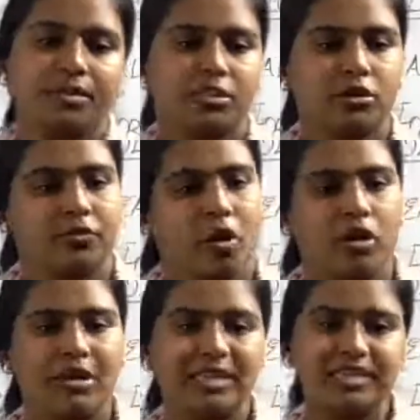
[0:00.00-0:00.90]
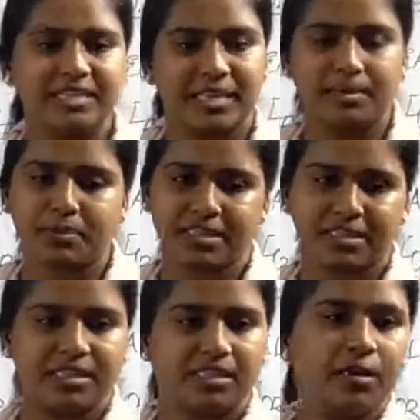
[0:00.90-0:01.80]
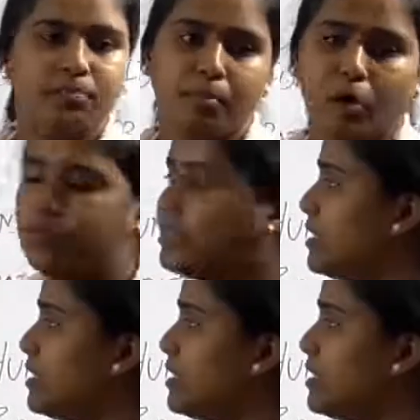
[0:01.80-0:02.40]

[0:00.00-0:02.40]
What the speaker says: of all the chicken present in the poultry.